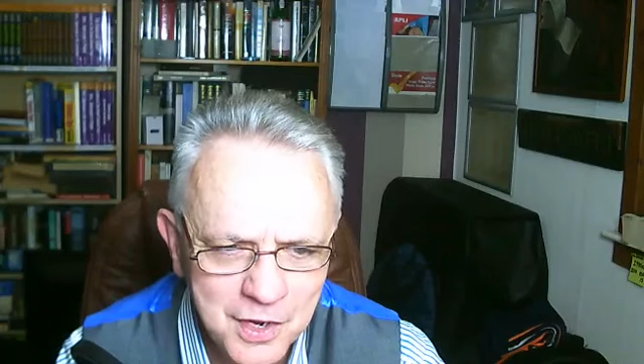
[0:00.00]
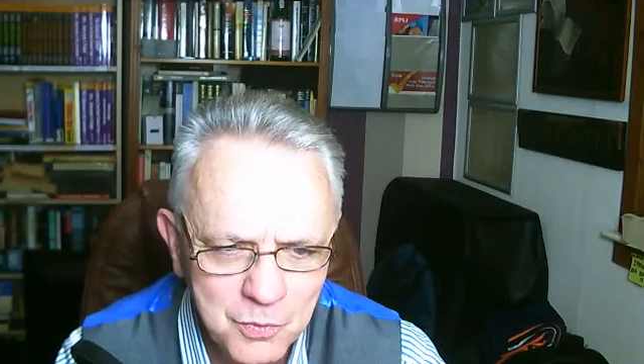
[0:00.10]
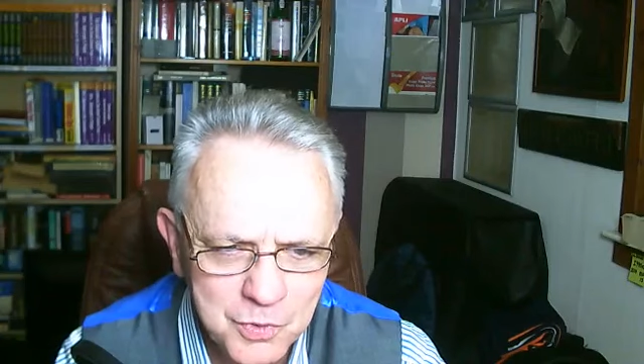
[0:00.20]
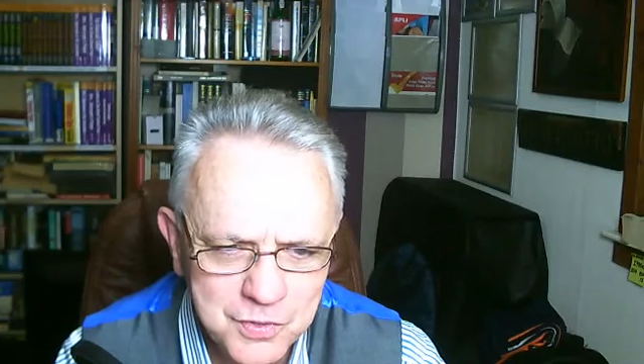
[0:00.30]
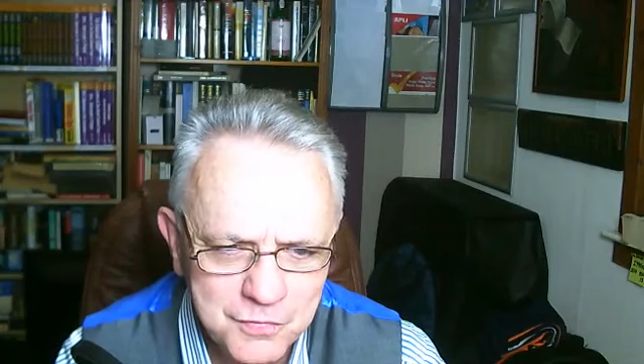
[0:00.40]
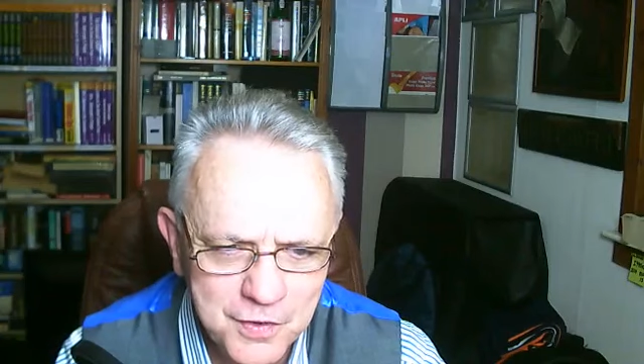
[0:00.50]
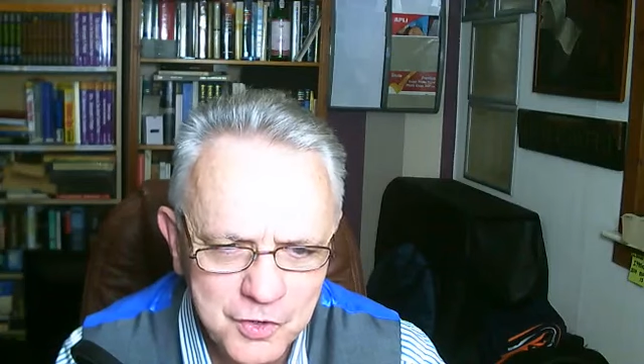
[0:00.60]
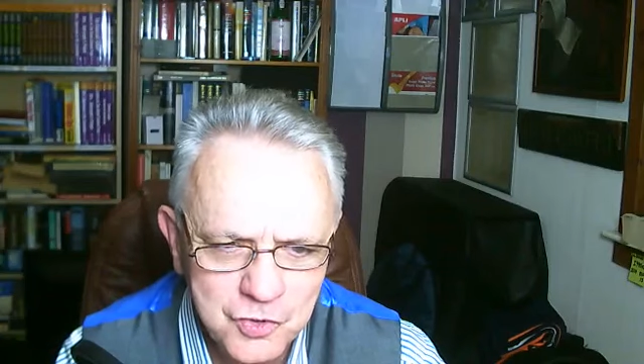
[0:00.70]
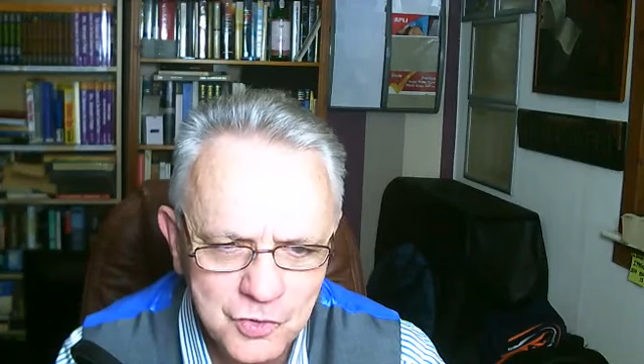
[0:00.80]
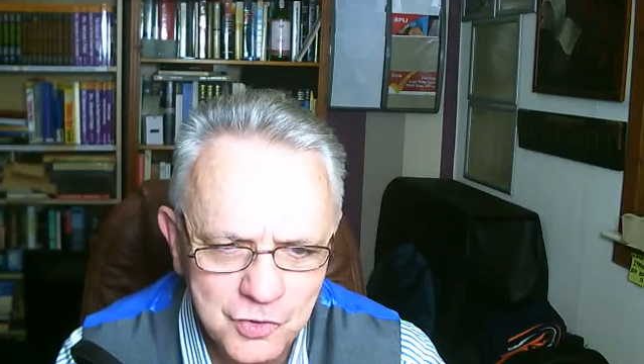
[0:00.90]
was the
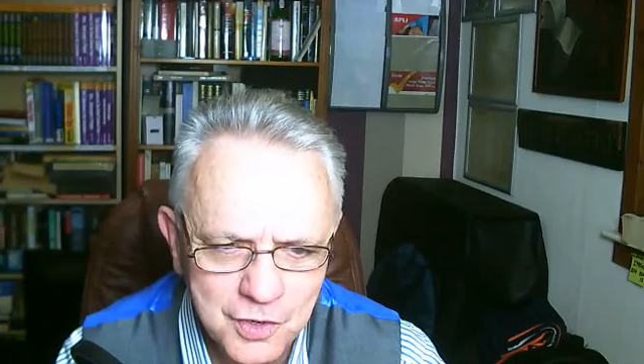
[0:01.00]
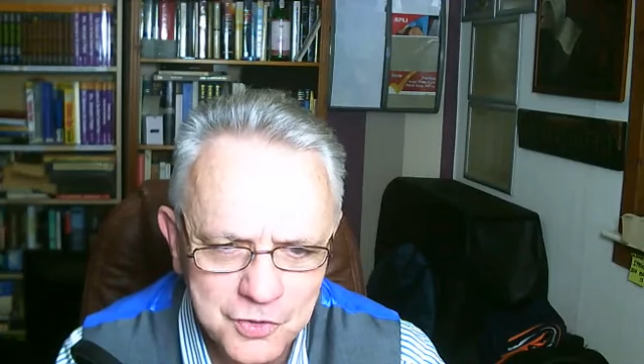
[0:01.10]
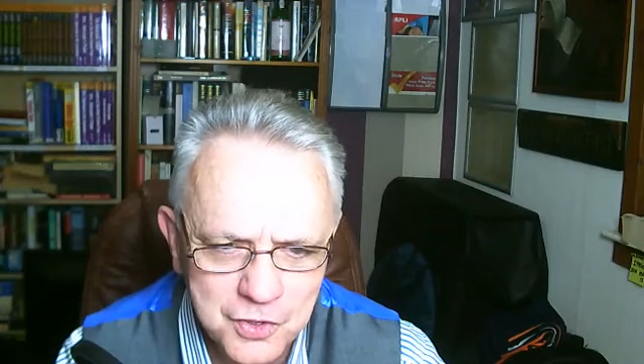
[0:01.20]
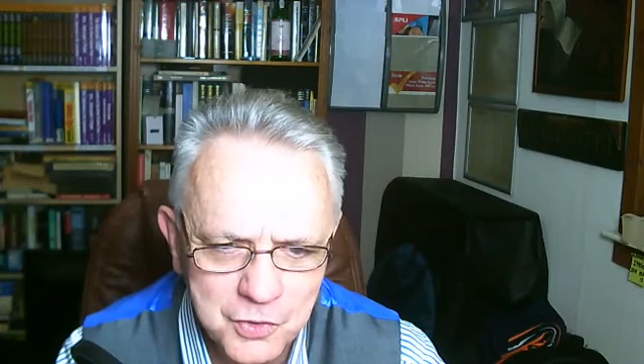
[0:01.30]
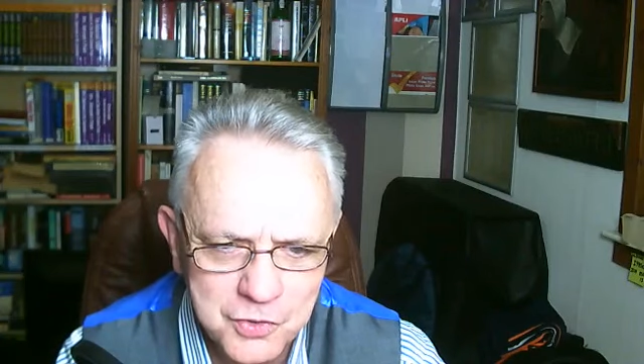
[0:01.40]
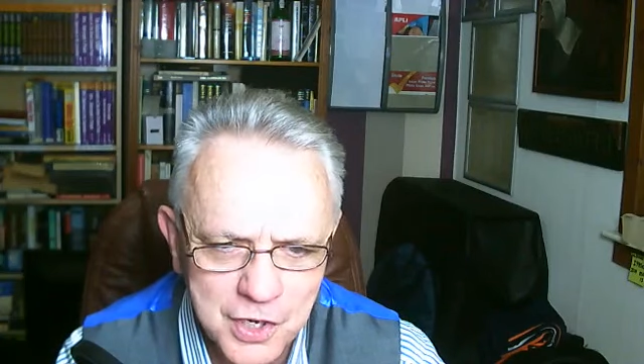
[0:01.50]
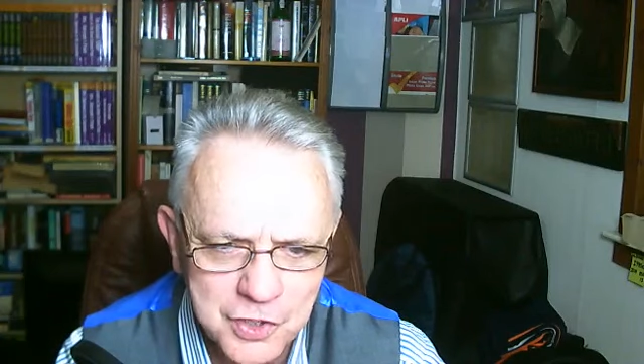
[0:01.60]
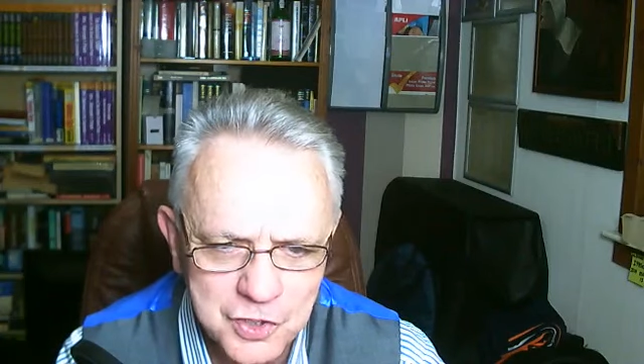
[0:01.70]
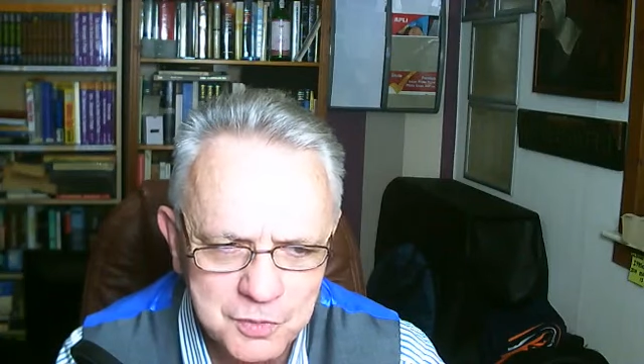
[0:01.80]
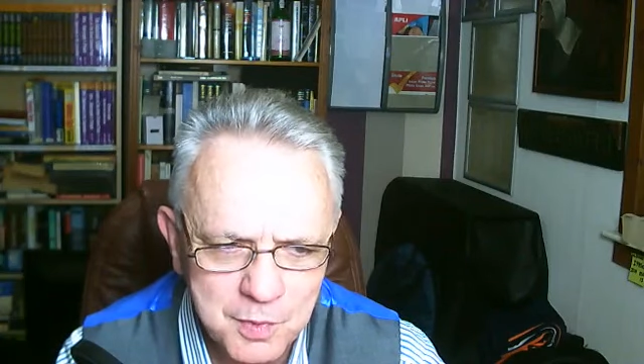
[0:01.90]
fictional
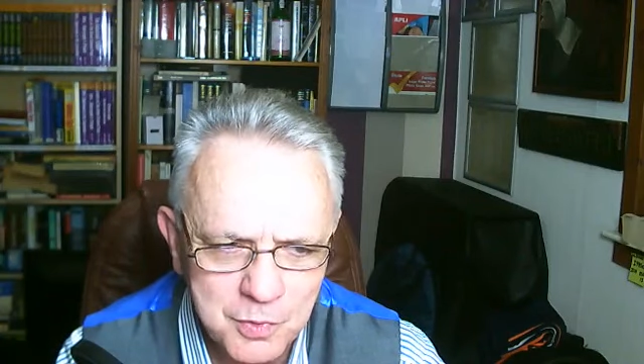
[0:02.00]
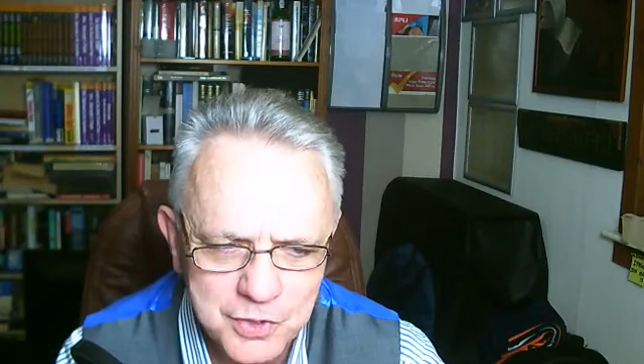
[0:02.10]
association's most